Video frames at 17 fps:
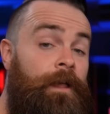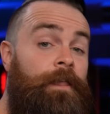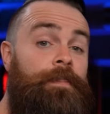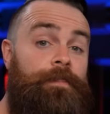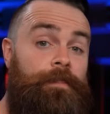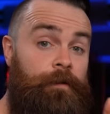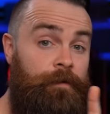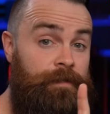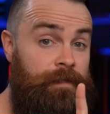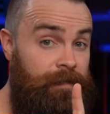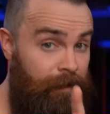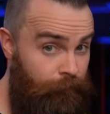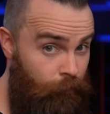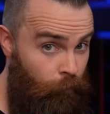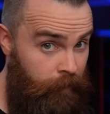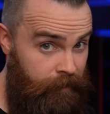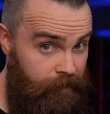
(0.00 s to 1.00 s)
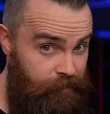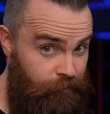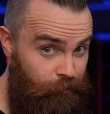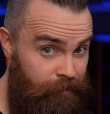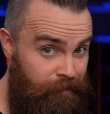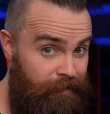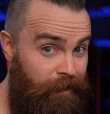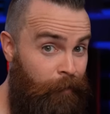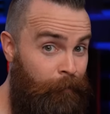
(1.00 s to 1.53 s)
There's a different way to do
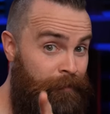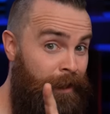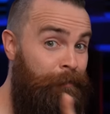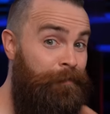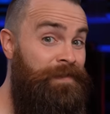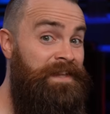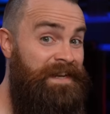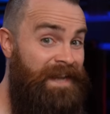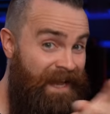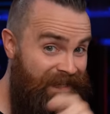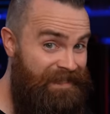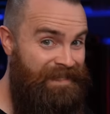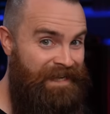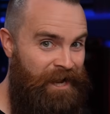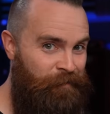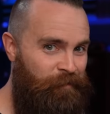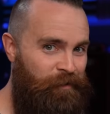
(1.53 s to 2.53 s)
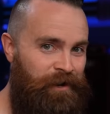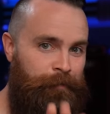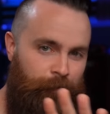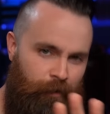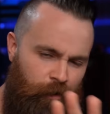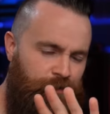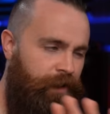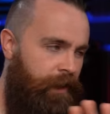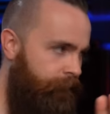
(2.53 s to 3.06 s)
it coming up in the next network, but
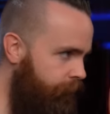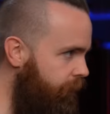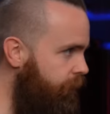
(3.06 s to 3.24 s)
hold on.